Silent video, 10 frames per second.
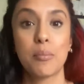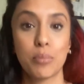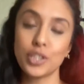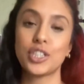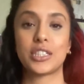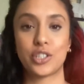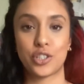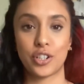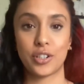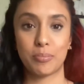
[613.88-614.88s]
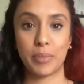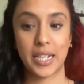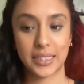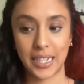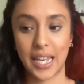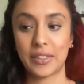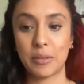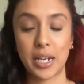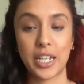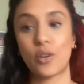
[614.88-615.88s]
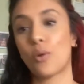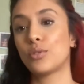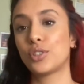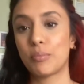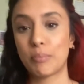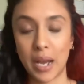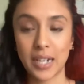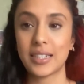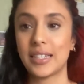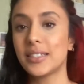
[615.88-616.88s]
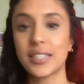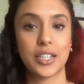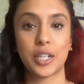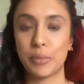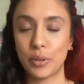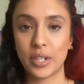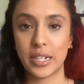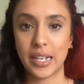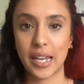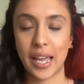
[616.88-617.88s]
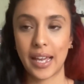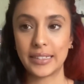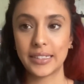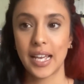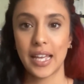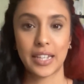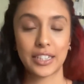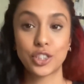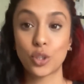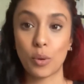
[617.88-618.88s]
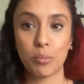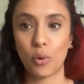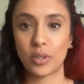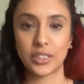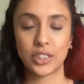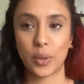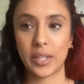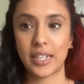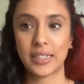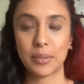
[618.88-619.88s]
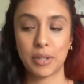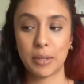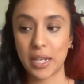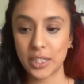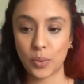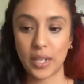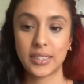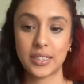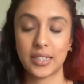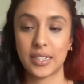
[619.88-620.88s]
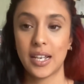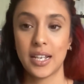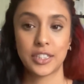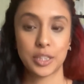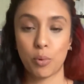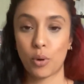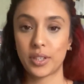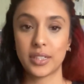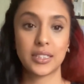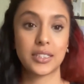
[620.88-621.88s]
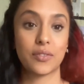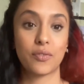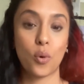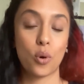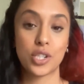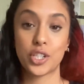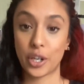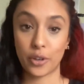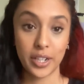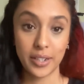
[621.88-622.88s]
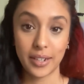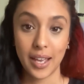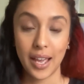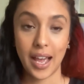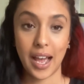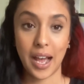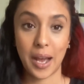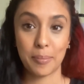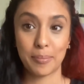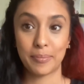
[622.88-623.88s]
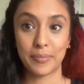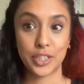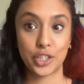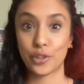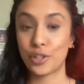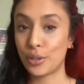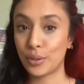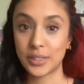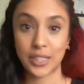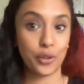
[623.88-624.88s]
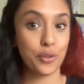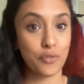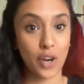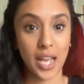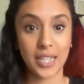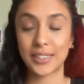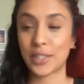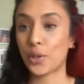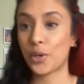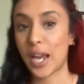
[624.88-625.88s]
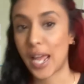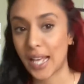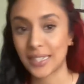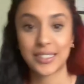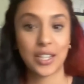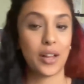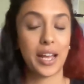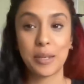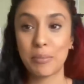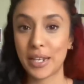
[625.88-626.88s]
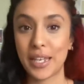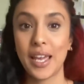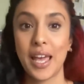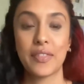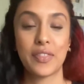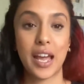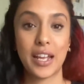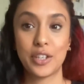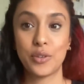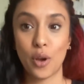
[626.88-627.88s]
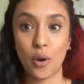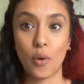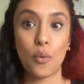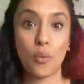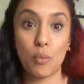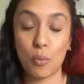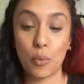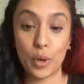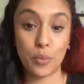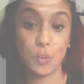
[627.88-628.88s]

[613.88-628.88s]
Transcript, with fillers: purchase the shirt, because again, the money goes back into the community, and that's so important. So I think some of the best ways to support this is, of course, share it, um, share the news, tell your friends, tell your aunts, tell anybody that, you know, would